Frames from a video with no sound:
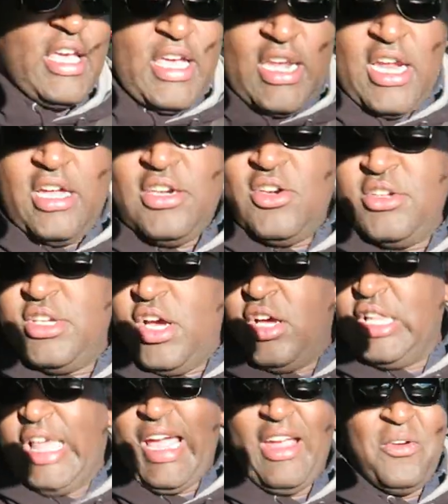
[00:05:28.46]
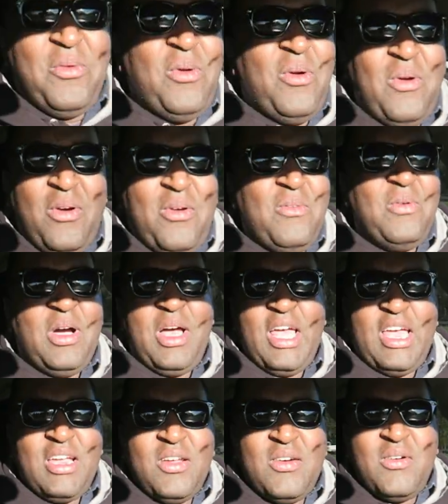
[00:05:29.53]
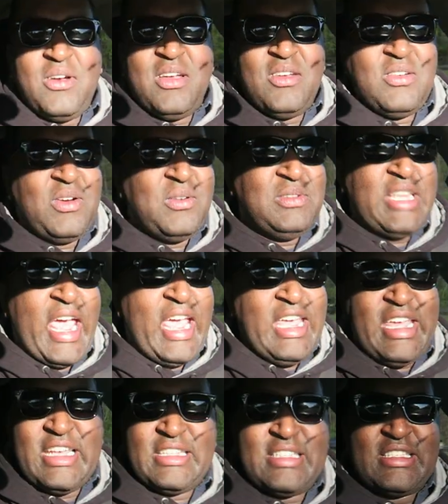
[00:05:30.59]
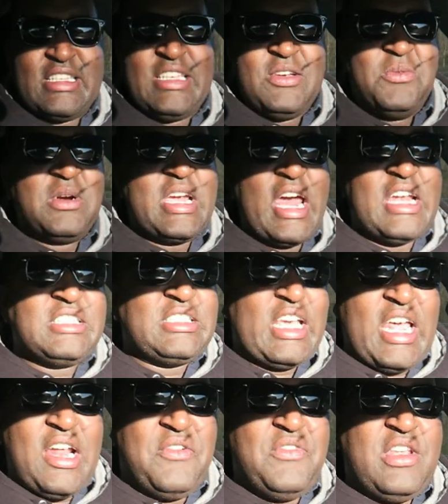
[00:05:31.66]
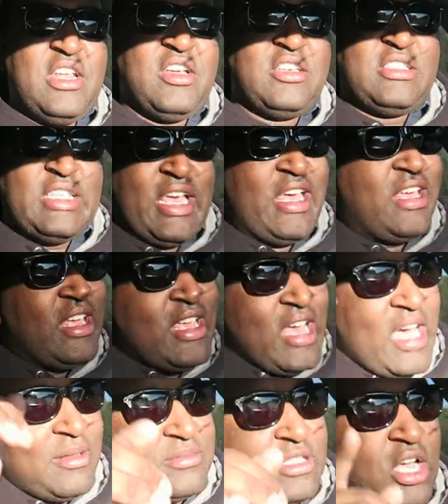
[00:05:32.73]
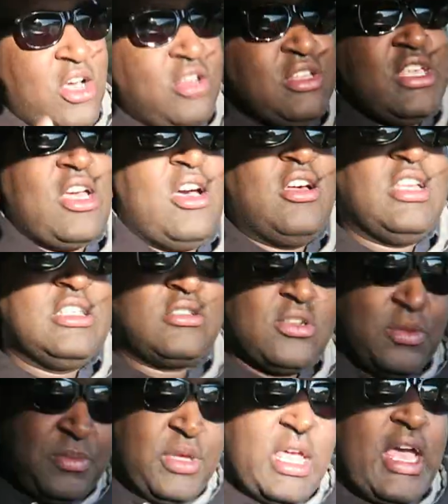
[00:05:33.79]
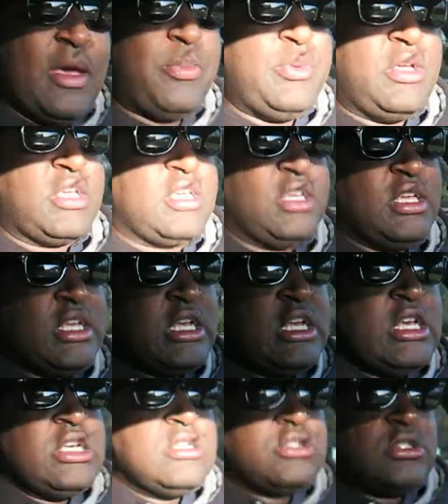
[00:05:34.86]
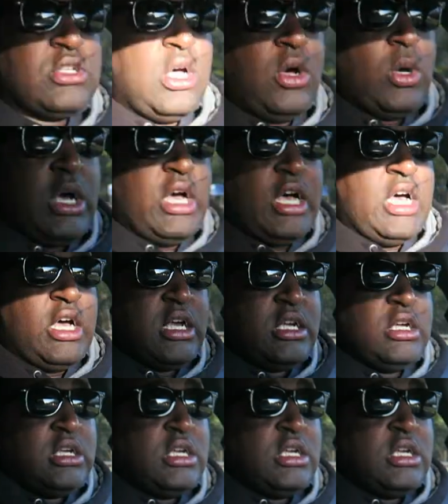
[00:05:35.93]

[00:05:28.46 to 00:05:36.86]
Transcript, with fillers: And I know y'all like, what? dance? What kind of shout out video is that? Told y'all it's gonna be epic. So uh